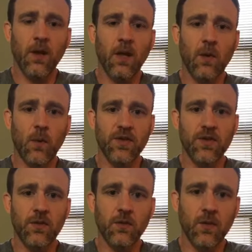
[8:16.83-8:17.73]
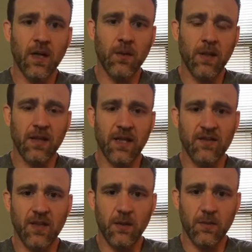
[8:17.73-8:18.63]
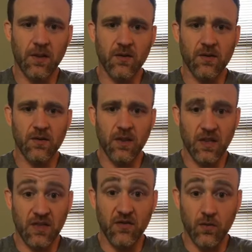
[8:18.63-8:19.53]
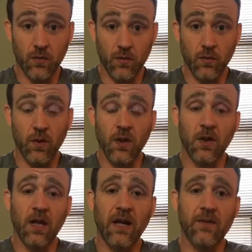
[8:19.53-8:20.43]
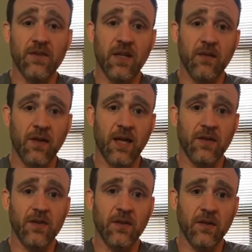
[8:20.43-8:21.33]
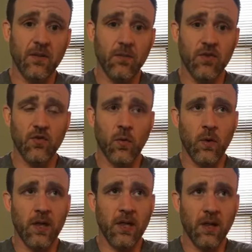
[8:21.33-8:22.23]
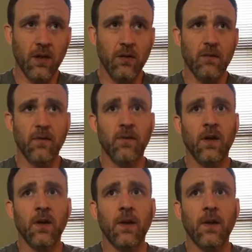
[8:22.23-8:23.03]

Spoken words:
And once you kind of make that statement, because it is true, I would say the vast majority of